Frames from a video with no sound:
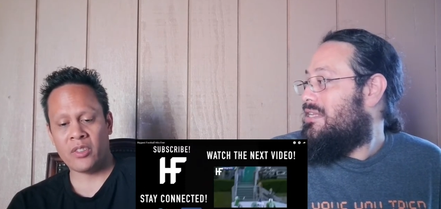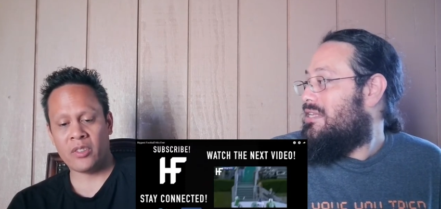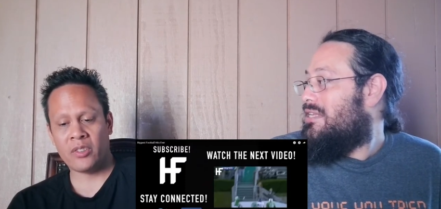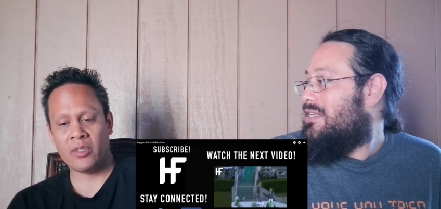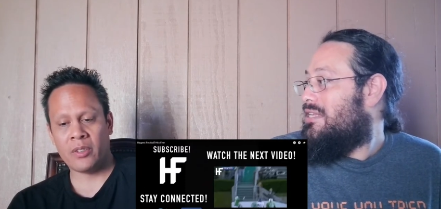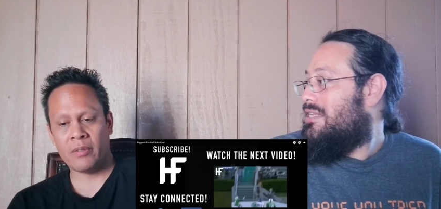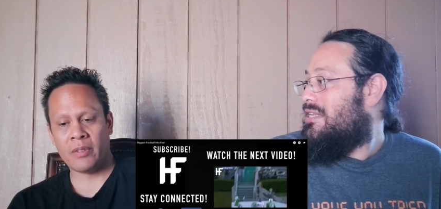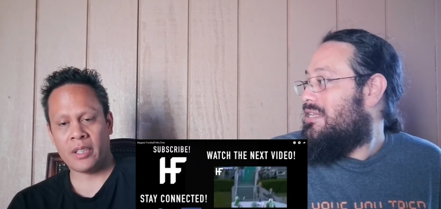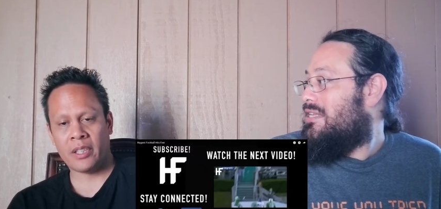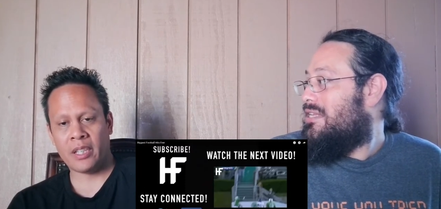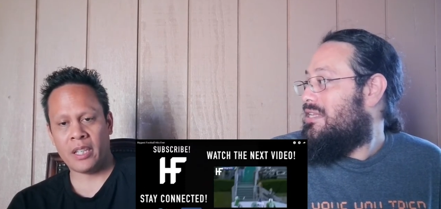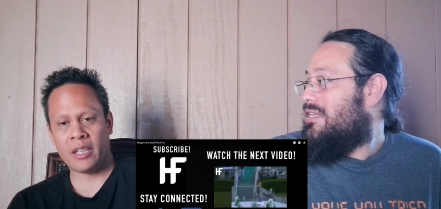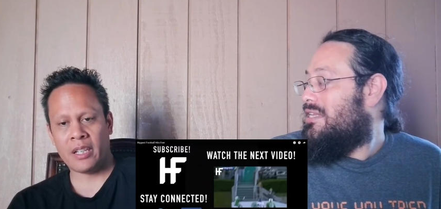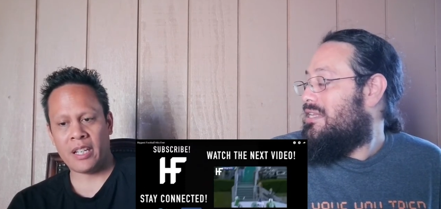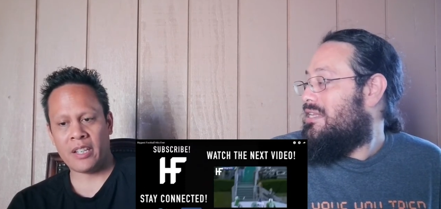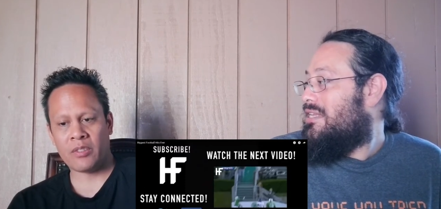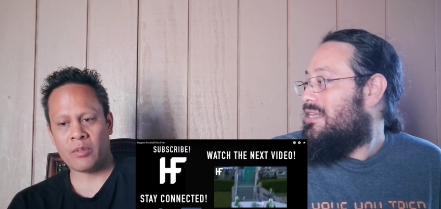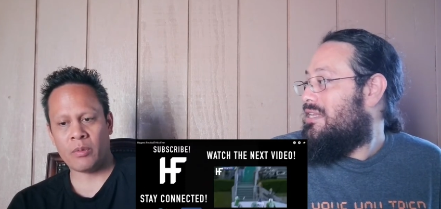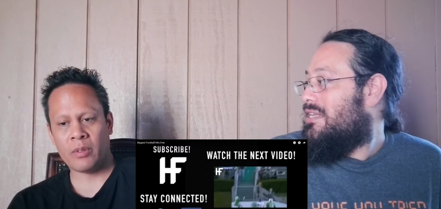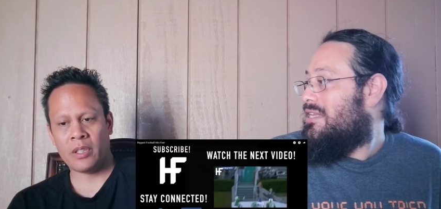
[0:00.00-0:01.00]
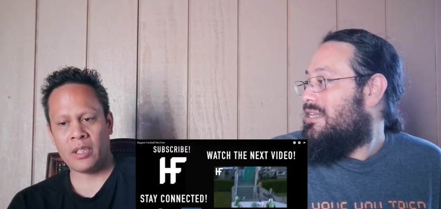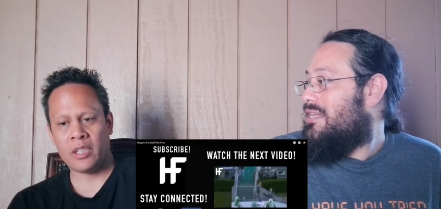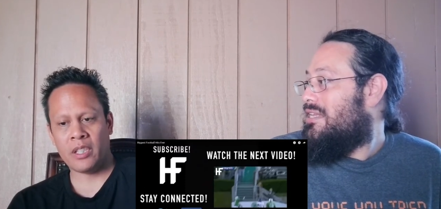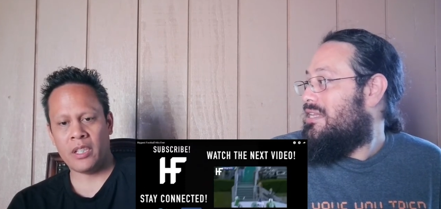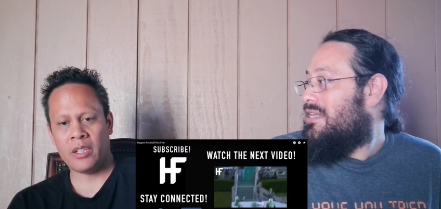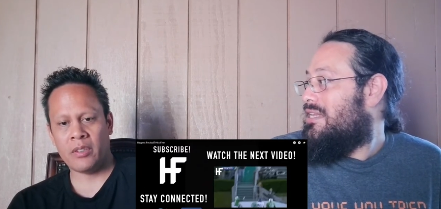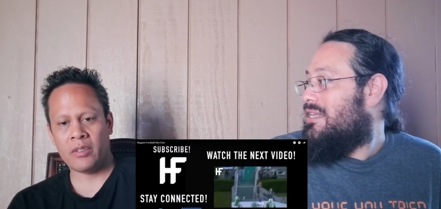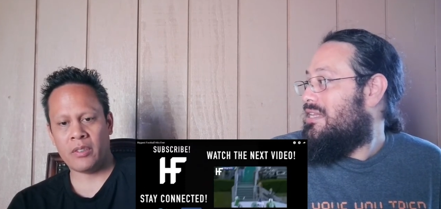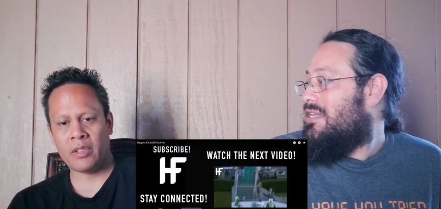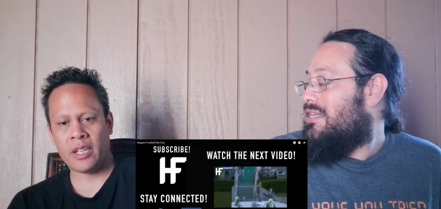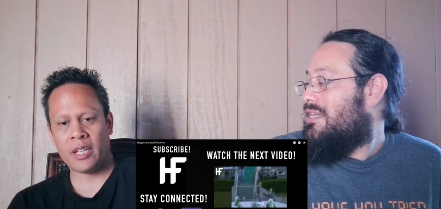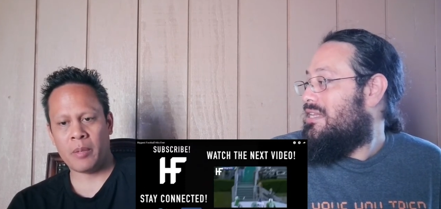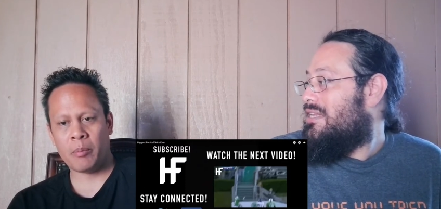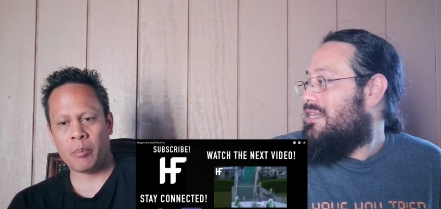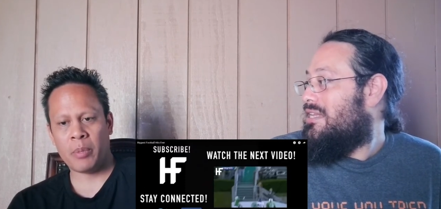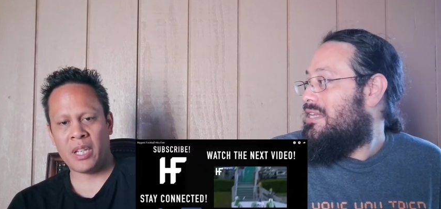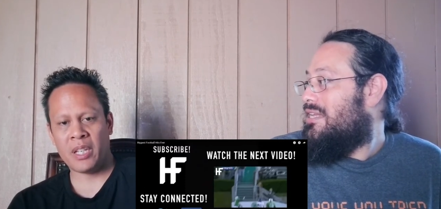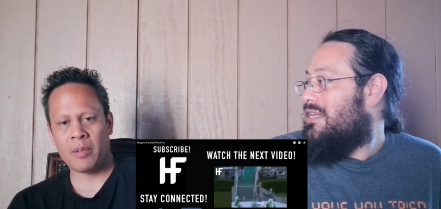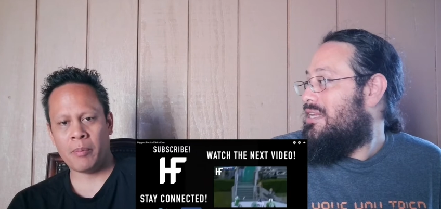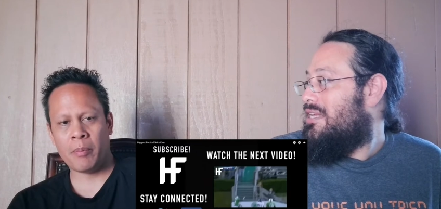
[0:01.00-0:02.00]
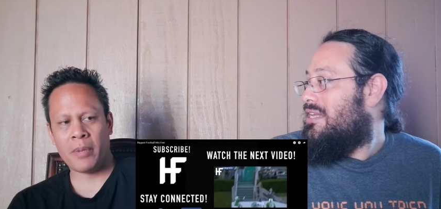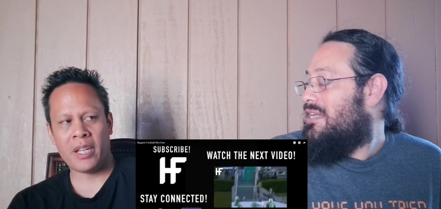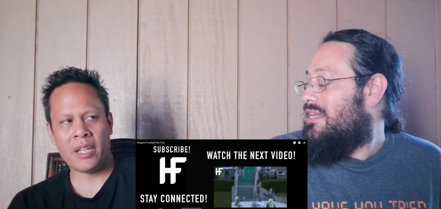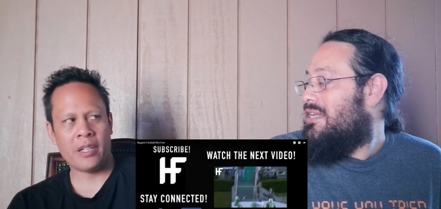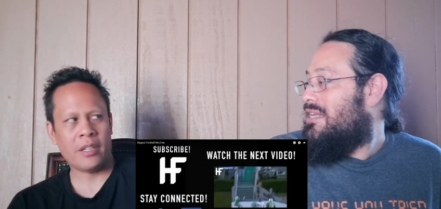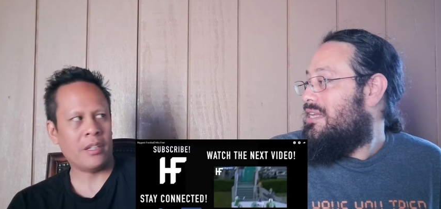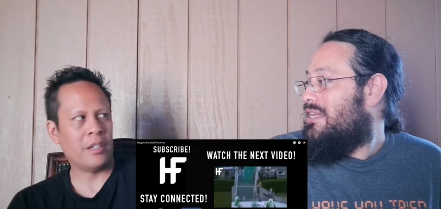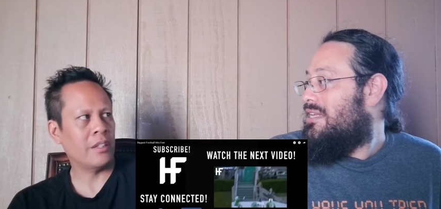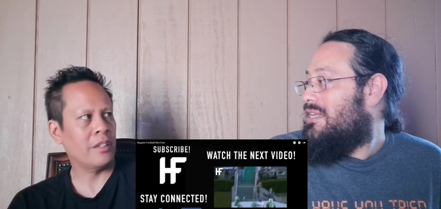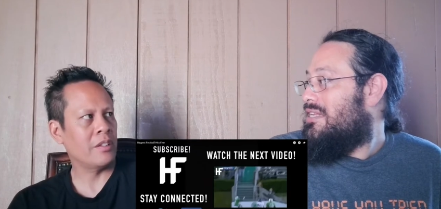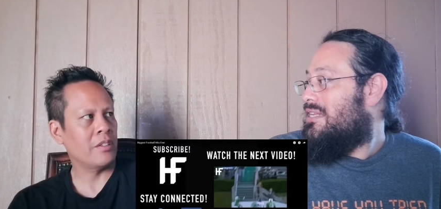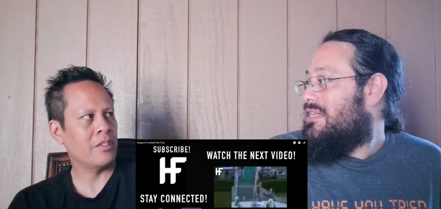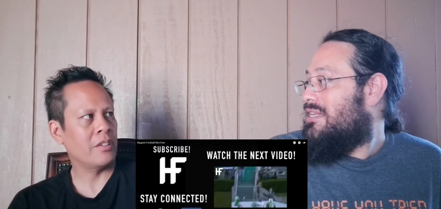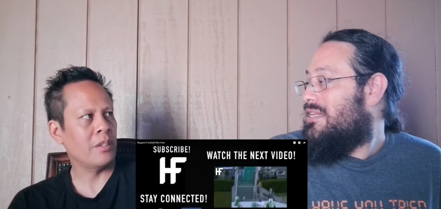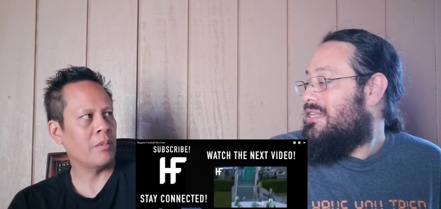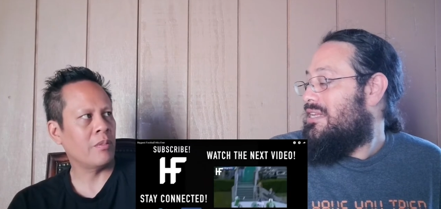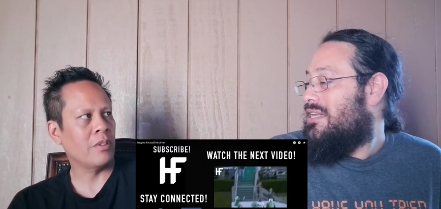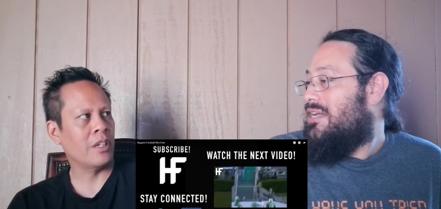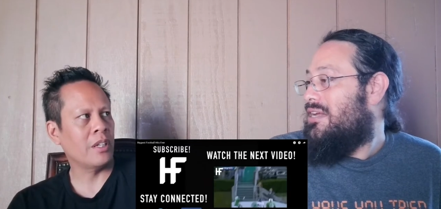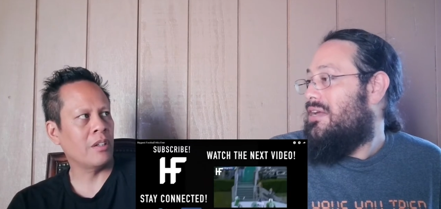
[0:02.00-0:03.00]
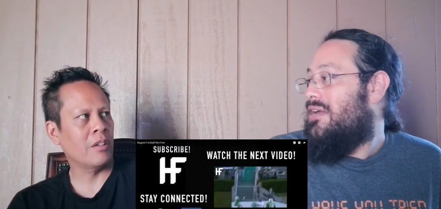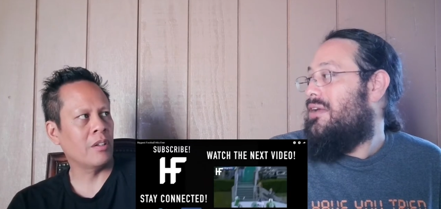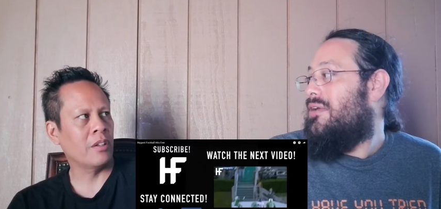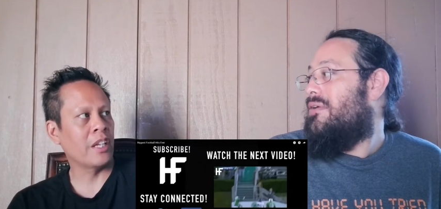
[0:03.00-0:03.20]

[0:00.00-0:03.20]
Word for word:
Speaker 1: it seemed like they, that's one of the years they had Peyton Manning on the team, right? Uh-huh.